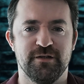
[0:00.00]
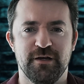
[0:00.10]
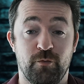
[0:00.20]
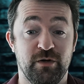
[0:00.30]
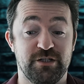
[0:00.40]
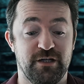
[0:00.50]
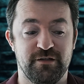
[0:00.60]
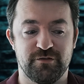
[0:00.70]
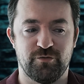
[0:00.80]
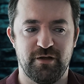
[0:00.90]
which
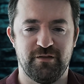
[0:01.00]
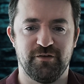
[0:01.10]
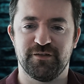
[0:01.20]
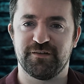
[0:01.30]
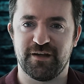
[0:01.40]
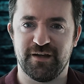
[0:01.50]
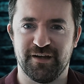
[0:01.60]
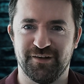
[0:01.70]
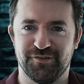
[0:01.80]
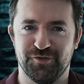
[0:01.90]
is quite the
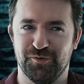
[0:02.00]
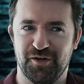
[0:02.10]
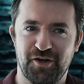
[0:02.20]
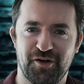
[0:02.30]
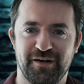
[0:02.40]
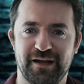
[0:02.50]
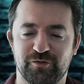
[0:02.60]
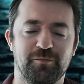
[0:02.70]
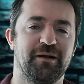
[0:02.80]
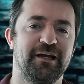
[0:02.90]
undertaking to learn how
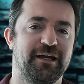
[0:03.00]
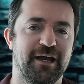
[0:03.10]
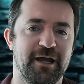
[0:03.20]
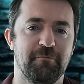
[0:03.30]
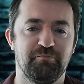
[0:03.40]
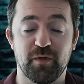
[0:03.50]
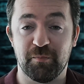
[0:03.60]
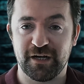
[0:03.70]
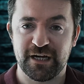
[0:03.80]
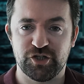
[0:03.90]
to play a game.
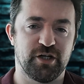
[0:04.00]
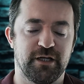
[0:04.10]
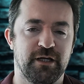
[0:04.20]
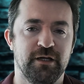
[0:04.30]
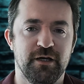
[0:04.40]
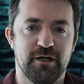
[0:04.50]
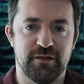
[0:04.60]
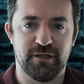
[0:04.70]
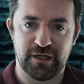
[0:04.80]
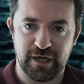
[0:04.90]
But actually,
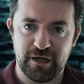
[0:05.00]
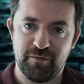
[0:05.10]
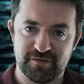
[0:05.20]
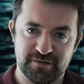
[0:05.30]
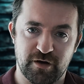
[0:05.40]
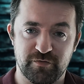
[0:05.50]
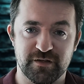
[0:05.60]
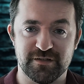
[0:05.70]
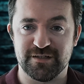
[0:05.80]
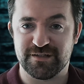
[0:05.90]
the game itself
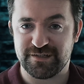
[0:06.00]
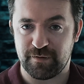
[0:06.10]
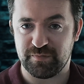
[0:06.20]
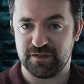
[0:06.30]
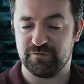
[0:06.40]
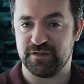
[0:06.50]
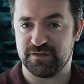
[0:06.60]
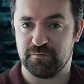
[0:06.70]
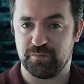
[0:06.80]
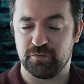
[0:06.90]
is deceptively
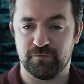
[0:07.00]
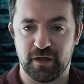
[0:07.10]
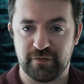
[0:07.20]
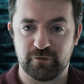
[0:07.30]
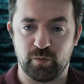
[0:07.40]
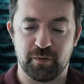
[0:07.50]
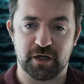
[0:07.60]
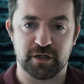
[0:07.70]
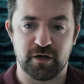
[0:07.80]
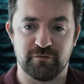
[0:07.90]
simple, and that's what we're going
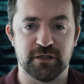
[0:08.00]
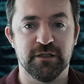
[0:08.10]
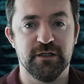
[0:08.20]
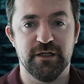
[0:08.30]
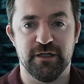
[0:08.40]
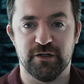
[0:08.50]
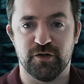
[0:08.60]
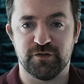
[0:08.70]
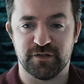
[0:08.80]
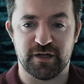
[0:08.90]
to cover in
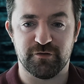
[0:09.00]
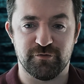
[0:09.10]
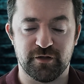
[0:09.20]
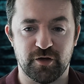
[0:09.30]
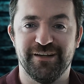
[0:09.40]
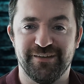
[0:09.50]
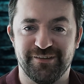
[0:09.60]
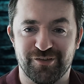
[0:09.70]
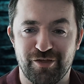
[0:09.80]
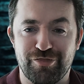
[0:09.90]
today's video. These
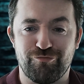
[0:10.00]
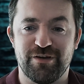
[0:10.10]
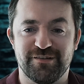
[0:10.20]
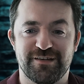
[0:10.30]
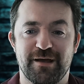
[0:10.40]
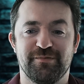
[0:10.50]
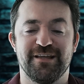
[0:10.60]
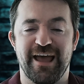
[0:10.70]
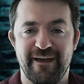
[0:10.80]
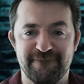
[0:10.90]
are the 3 steps
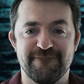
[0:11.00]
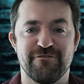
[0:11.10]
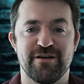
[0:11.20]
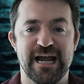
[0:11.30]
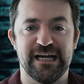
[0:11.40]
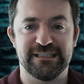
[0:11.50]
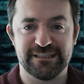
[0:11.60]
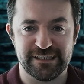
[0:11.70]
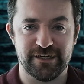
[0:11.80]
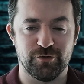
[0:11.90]
that every
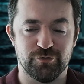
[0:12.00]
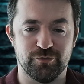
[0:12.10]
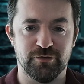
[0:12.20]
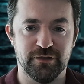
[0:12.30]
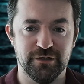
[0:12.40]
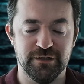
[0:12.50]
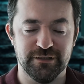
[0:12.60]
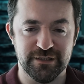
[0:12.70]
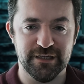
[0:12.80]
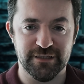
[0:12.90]
single
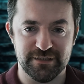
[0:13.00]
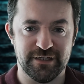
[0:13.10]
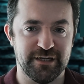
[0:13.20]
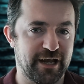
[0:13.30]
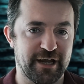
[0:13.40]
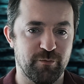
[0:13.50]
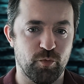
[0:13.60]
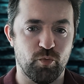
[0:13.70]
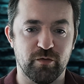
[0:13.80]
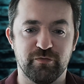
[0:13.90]
D&D game
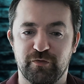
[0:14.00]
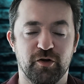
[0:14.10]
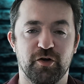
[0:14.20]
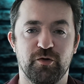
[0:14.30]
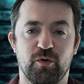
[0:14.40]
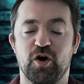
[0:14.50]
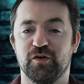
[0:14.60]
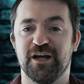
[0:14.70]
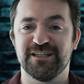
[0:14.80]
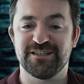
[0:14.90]
will follow
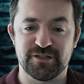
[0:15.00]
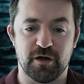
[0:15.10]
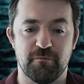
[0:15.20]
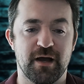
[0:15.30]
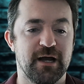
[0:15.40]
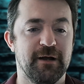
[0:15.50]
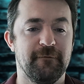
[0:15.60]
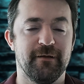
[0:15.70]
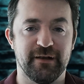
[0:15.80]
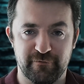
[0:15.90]
on some
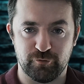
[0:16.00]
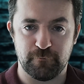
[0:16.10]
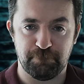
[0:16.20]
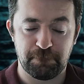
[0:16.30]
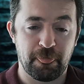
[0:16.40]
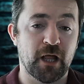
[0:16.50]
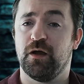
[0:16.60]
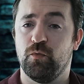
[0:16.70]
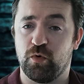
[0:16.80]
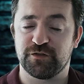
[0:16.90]
level.
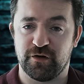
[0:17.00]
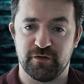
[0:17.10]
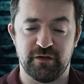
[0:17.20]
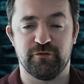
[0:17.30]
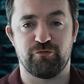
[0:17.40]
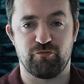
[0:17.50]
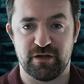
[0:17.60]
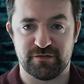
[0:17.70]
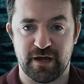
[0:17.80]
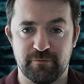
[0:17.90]
What are these 3
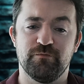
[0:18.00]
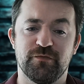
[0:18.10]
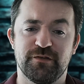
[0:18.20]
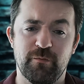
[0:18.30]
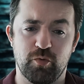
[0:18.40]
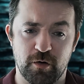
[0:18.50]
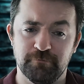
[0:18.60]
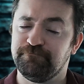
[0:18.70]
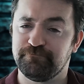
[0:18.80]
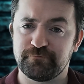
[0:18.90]
steps? Step 1,
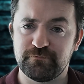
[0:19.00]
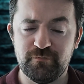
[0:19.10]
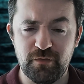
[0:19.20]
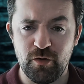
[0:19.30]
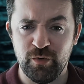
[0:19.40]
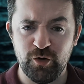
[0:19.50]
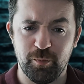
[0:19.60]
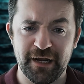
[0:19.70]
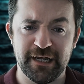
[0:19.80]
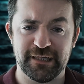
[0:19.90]
when you're
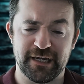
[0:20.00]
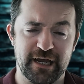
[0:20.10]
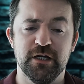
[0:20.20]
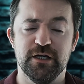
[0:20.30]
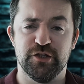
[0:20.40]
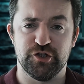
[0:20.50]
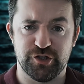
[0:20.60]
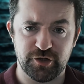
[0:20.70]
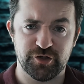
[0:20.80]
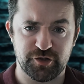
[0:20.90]
playing the game, the
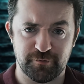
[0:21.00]
Dungeon